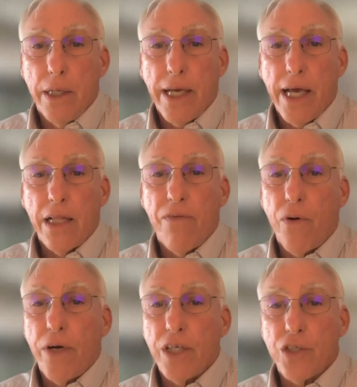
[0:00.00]

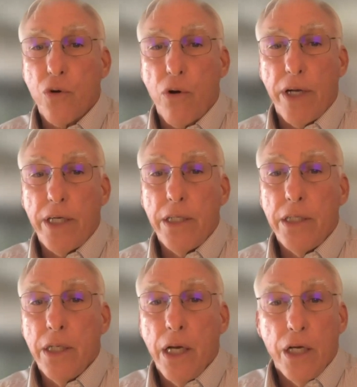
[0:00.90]
California's story
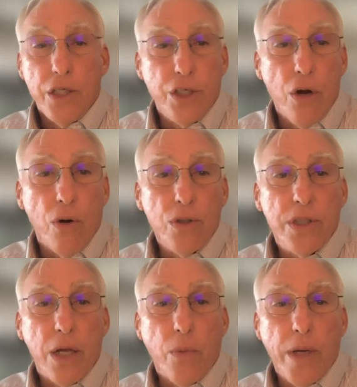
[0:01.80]
shows
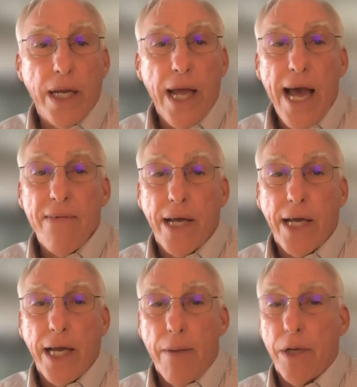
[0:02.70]
that we can have
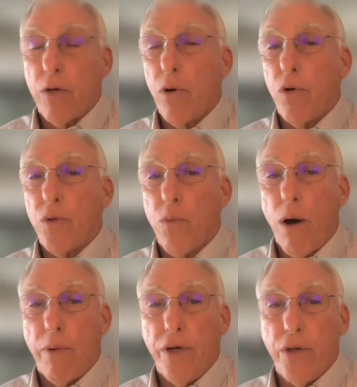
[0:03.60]
economic growth
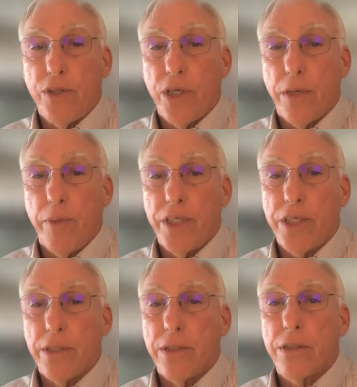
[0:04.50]
while reducing
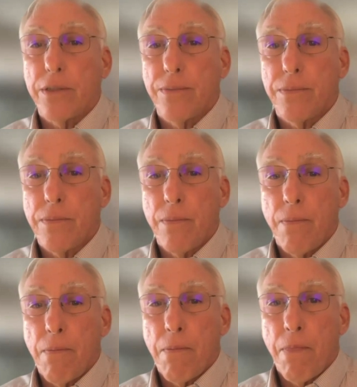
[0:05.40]
emissions.
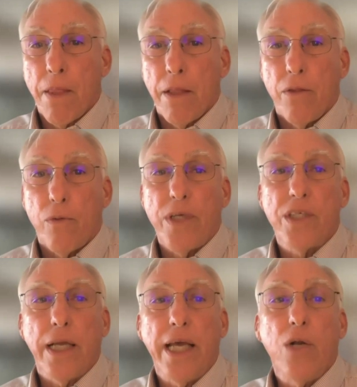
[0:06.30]

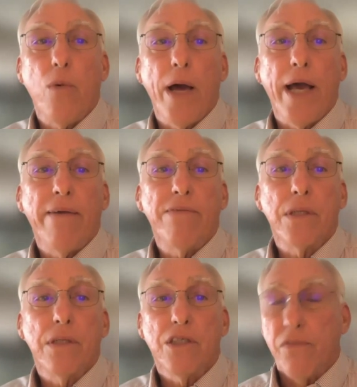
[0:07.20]
Recent heat
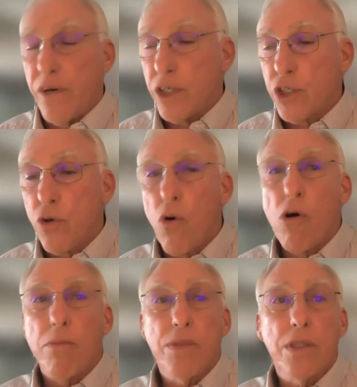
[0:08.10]
waves, severe
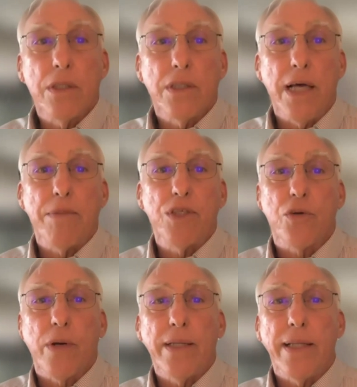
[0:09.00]
storms
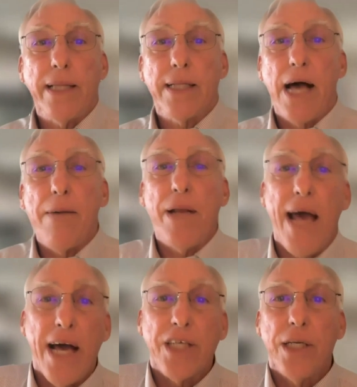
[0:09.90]
demonstrate that climate
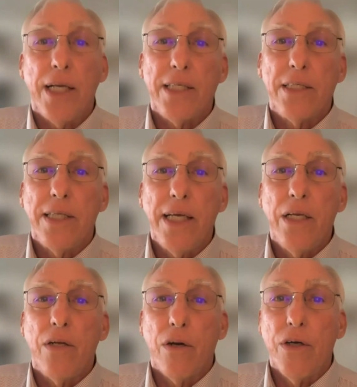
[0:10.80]
action is
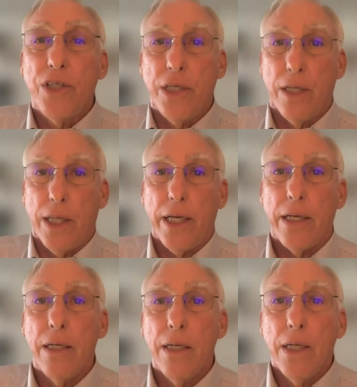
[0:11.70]
needed urgently
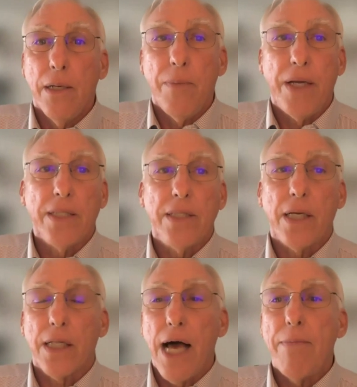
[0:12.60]
because the
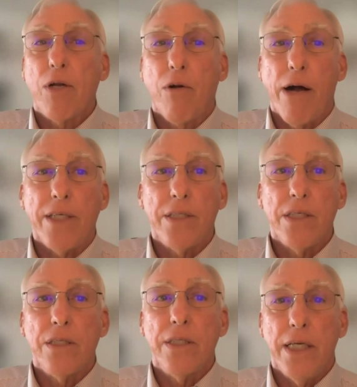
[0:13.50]
climate
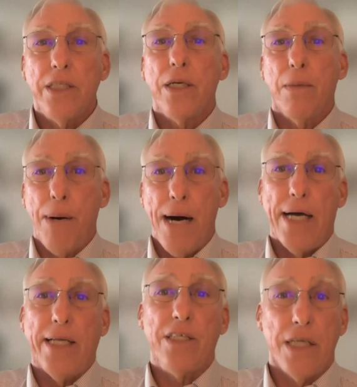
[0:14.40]
crisis is
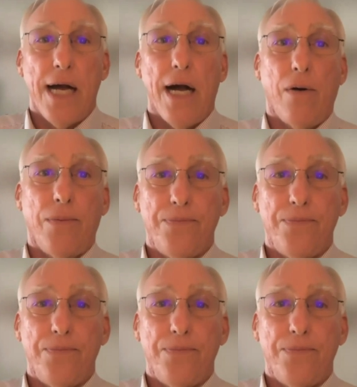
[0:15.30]
upon us now.